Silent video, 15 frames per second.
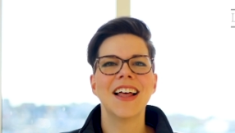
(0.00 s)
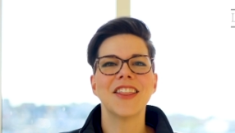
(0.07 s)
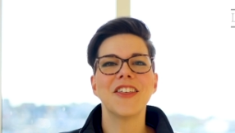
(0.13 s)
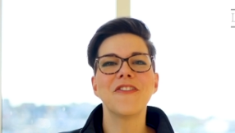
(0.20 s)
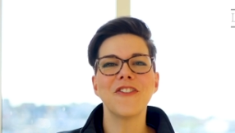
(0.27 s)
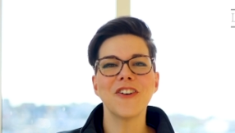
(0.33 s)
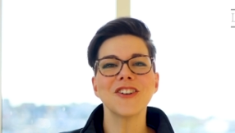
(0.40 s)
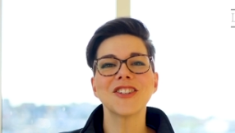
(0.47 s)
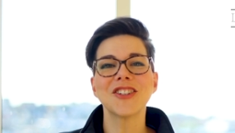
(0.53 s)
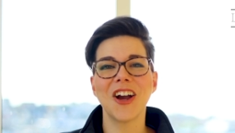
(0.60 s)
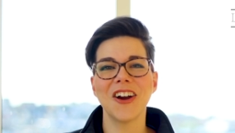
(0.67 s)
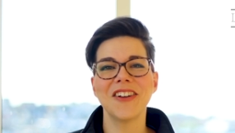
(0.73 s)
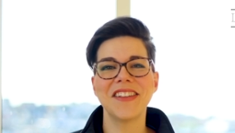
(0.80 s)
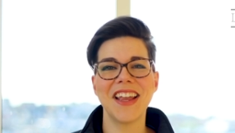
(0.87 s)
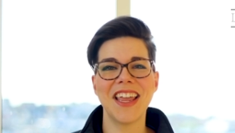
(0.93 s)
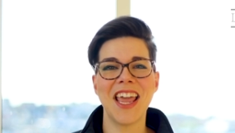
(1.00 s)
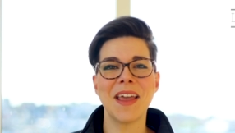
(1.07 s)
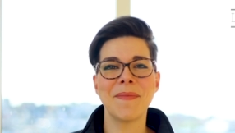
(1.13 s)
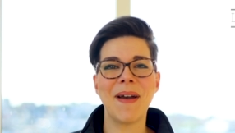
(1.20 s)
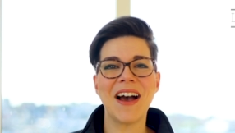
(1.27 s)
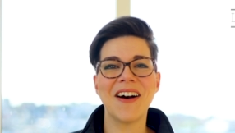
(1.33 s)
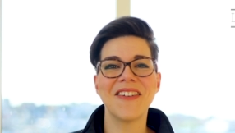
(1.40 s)
the first card that
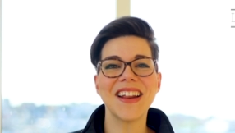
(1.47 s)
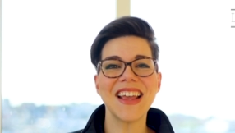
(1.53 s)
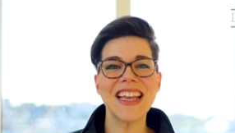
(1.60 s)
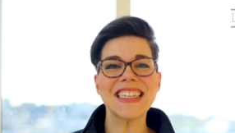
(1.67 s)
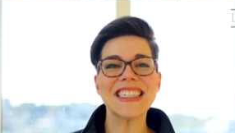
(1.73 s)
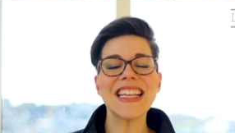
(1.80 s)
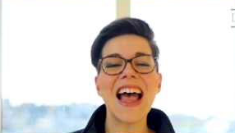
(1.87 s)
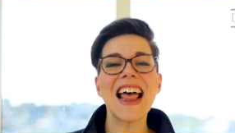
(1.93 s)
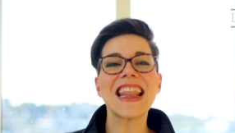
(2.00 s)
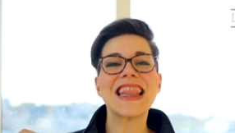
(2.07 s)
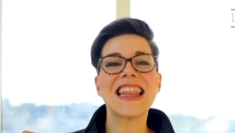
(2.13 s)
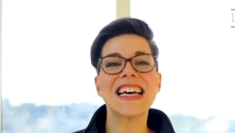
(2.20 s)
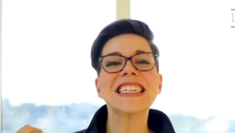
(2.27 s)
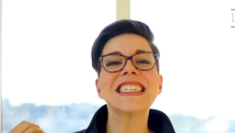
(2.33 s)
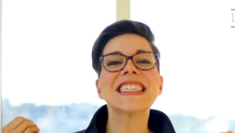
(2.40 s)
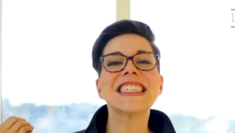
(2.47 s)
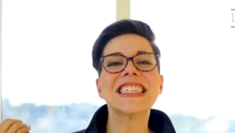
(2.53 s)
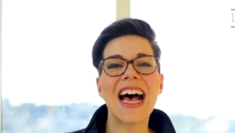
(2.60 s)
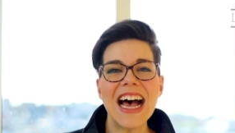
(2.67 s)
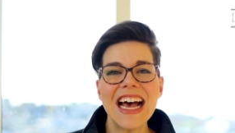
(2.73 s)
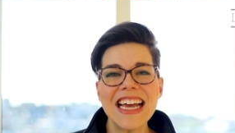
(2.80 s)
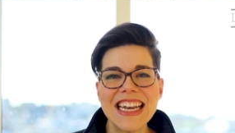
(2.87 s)
came out is The
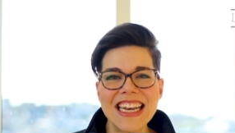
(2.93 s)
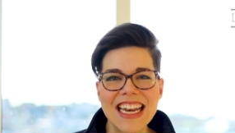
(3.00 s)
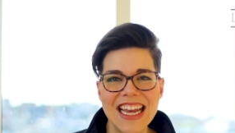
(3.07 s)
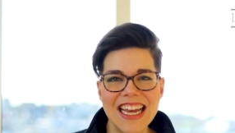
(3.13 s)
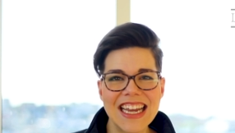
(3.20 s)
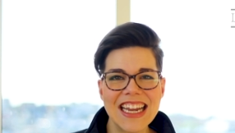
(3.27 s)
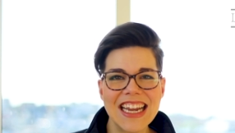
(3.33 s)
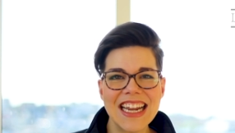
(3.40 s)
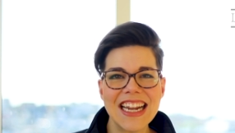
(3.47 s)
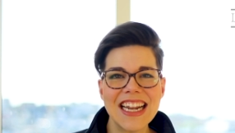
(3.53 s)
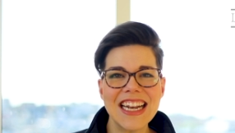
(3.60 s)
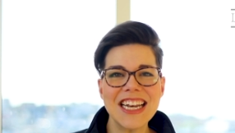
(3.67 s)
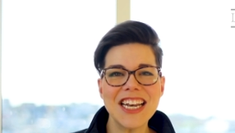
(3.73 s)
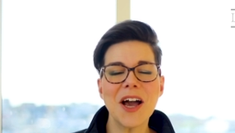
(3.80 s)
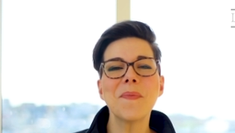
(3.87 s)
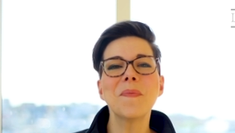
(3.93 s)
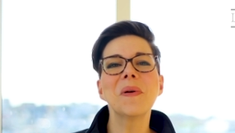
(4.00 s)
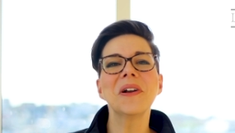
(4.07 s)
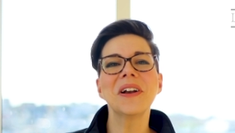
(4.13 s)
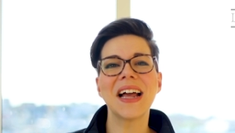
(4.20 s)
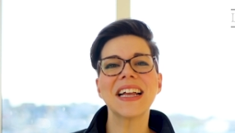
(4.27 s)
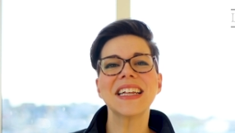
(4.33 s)
Sun,
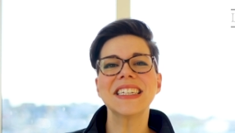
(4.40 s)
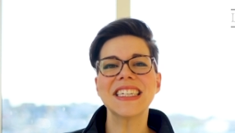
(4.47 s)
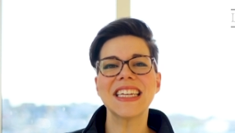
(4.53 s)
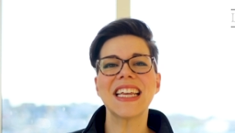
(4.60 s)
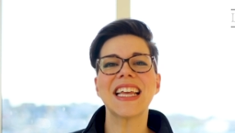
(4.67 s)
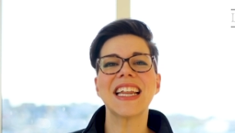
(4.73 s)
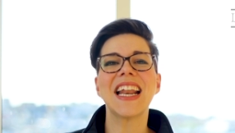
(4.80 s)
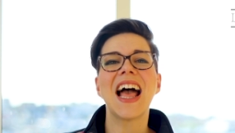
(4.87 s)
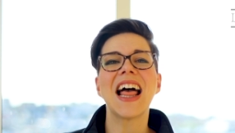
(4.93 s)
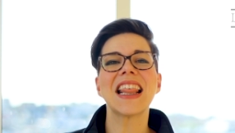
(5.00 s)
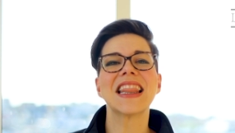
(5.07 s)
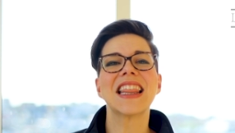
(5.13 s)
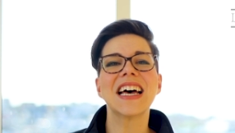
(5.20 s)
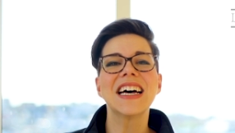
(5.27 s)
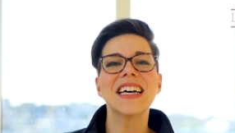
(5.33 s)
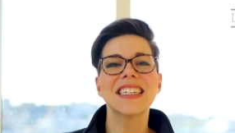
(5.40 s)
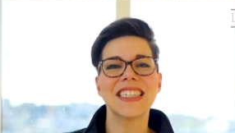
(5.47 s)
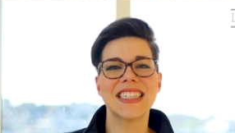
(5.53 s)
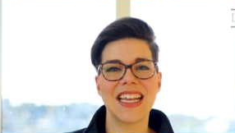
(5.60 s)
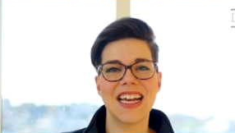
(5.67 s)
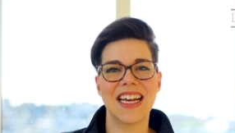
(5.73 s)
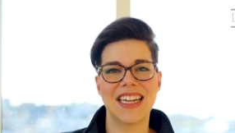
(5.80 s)
number nineteen, The
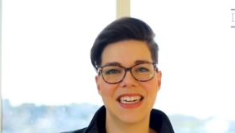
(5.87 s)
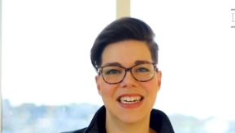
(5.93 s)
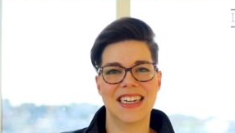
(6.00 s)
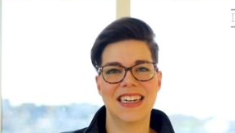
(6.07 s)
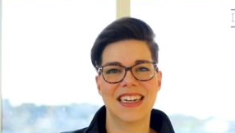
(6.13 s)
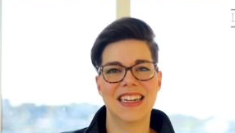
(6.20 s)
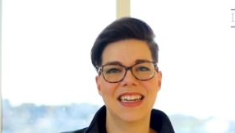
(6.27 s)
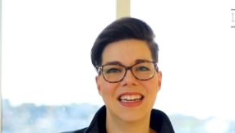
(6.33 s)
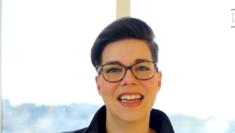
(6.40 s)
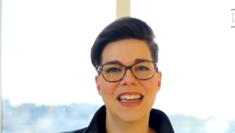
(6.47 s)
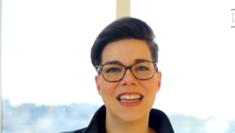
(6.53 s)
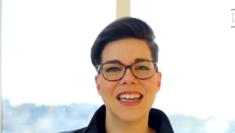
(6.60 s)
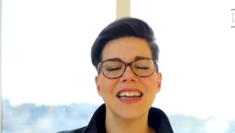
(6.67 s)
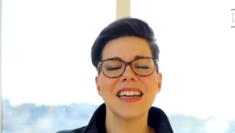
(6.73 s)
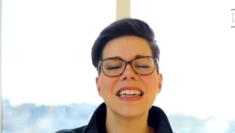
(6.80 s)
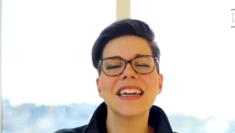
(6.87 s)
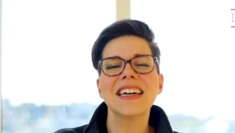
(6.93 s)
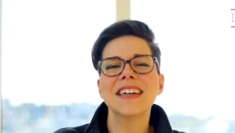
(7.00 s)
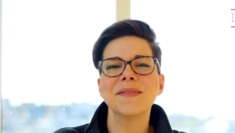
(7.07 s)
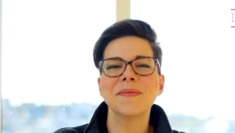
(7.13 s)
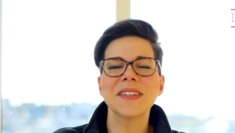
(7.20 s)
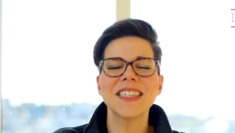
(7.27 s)
Sun. Here
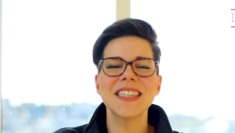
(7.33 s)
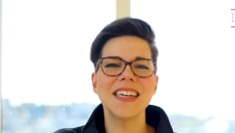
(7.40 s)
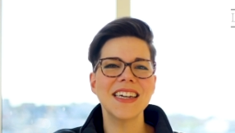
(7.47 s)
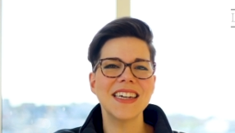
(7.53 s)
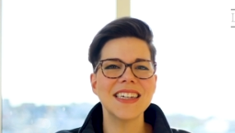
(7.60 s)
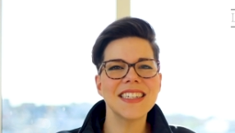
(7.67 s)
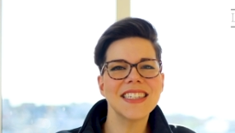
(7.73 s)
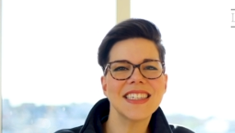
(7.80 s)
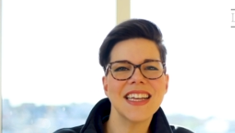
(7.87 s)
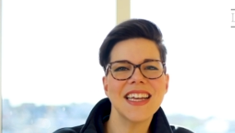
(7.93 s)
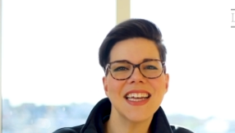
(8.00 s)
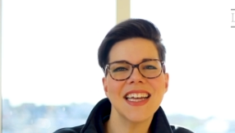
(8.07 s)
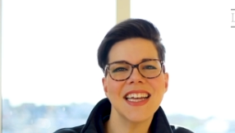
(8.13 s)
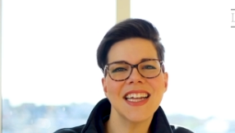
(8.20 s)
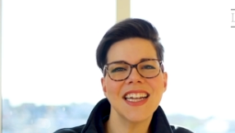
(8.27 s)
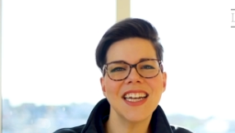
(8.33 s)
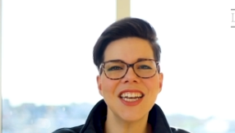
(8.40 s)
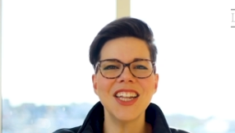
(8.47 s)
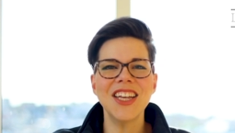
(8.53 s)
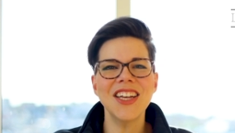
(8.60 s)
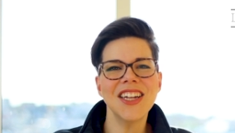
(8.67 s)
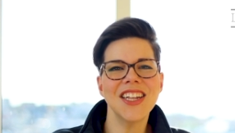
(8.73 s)
comes the sun,
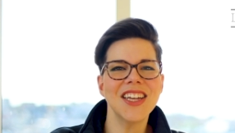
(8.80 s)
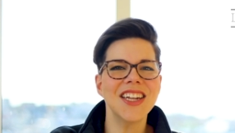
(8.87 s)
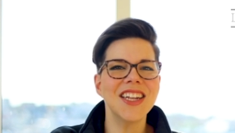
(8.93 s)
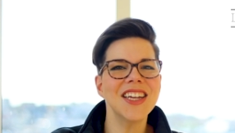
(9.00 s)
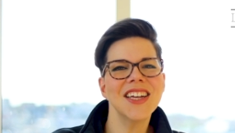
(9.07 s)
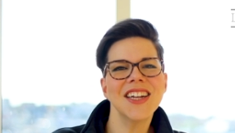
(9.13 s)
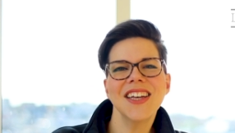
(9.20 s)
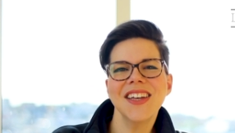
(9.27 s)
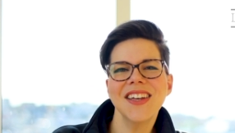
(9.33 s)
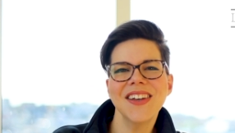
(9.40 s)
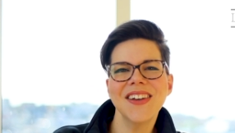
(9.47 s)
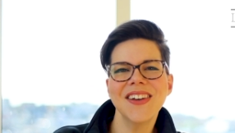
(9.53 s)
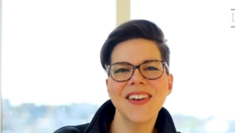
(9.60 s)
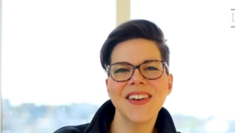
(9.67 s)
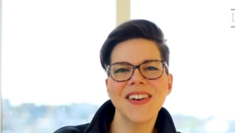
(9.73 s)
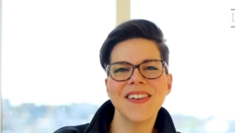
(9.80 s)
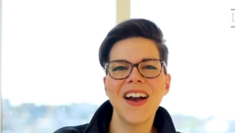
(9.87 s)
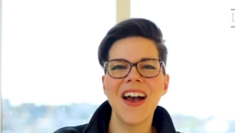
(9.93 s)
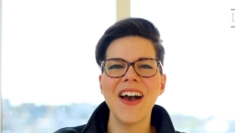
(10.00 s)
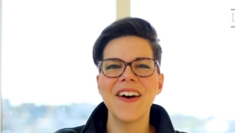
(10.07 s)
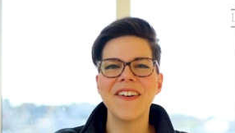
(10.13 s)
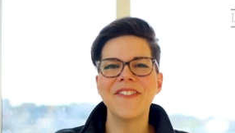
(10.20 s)
doo-doo-doo-doo,
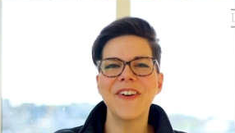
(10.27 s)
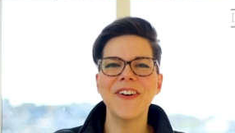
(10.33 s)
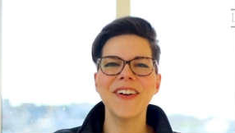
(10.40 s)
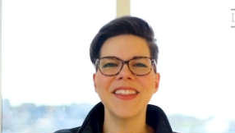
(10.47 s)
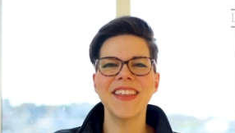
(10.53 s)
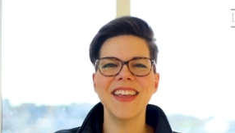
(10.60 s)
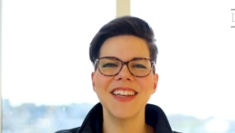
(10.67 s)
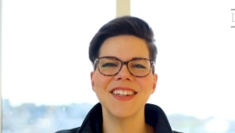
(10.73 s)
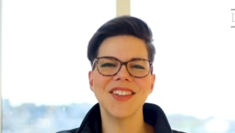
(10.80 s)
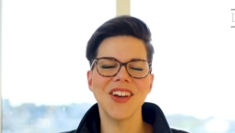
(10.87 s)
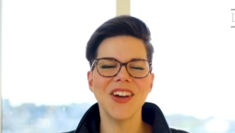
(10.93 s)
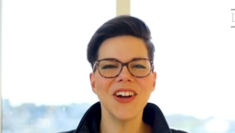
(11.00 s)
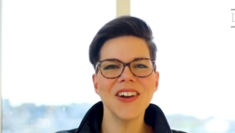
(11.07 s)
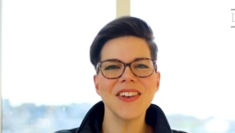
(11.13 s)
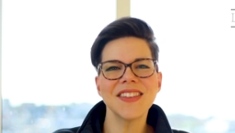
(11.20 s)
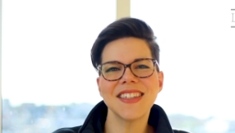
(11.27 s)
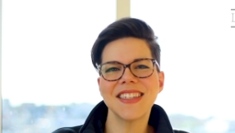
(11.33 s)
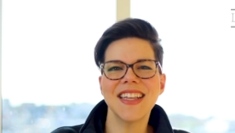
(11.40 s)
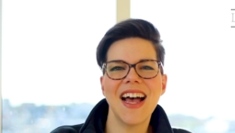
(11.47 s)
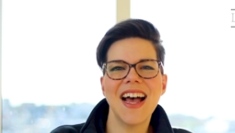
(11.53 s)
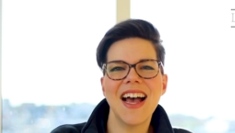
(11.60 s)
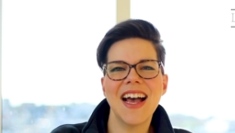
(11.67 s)
for these earth
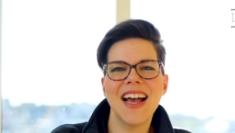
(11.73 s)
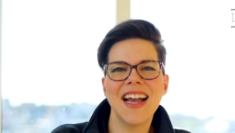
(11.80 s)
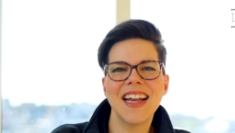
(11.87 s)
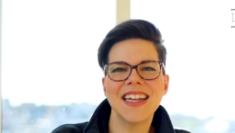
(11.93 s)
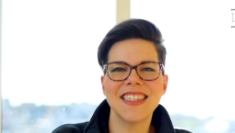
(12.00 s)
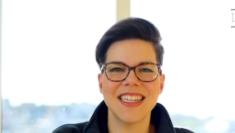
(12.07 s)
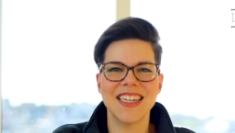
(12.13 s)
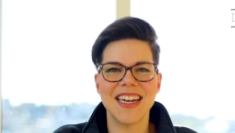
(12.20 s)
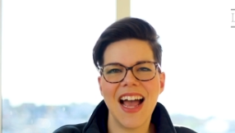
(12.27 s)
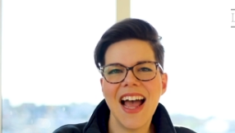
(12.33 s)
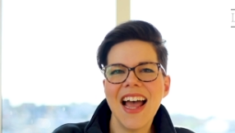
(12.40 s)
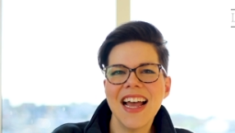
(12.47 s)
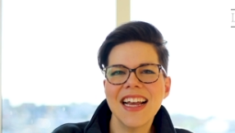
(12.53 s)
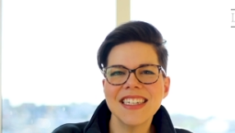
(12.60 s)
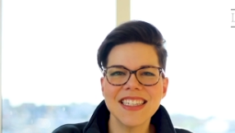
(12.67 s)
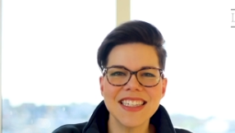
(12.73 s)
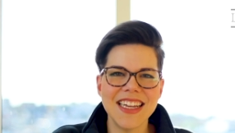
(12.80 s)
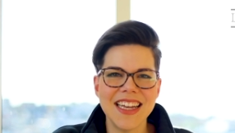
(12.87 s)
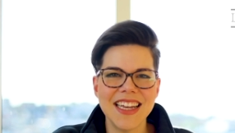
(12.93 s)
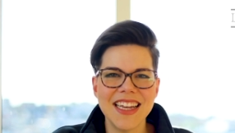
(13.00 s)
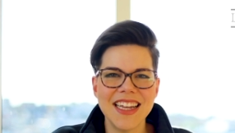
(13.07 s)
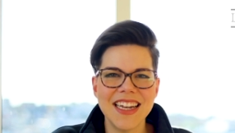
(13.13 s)
signs, and I
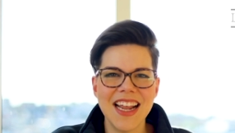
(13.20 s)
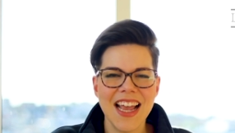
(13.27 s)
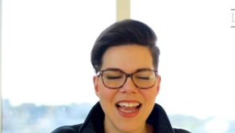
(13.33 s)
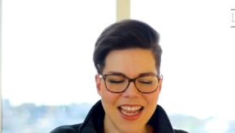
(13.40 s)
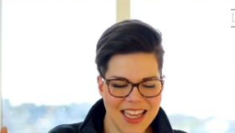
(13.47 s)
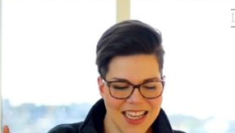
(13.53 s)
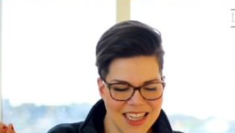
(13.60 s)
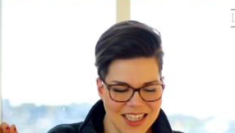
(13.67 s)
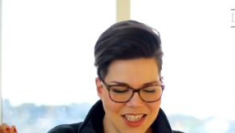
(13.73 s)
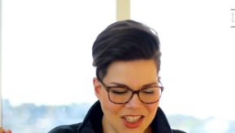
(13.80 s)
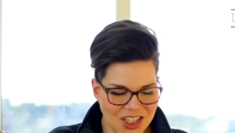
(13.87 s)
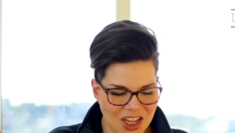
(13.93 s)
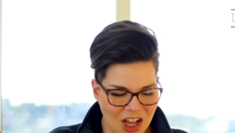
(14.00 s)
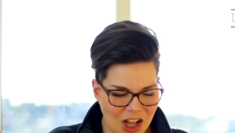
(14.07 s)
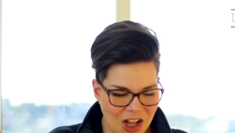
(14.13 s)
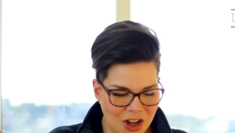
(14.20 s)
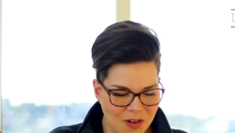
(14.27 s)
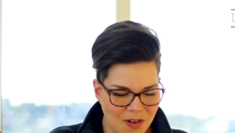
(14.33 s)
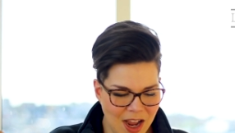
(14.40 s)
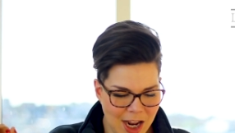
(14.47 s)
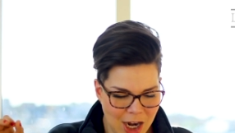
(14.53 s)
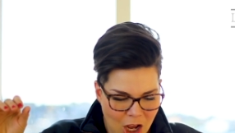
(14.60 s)
said, it's
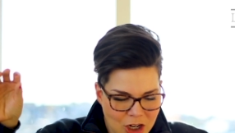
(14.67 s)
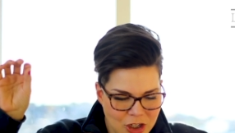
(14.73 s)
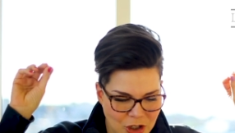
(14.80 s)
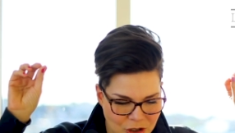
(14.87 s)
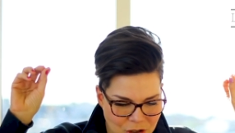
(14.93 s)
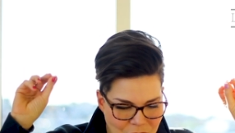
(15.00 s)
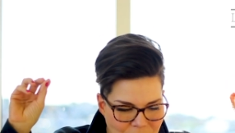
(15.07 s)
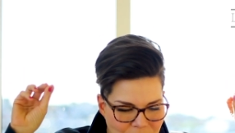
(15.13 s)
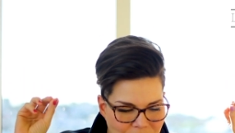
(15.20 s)
all right. Okay,